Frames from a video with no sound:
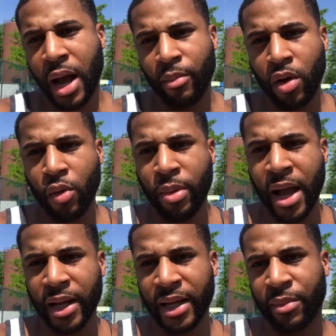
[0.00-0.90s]
I'm going to go
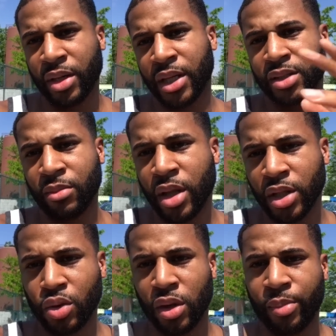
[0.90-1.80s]
back and I'm going to get some
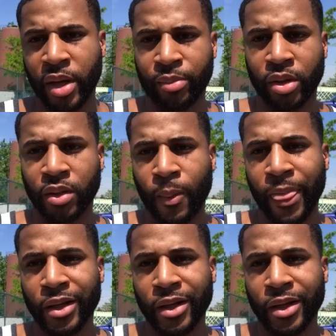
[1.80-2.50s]
other toilet paper.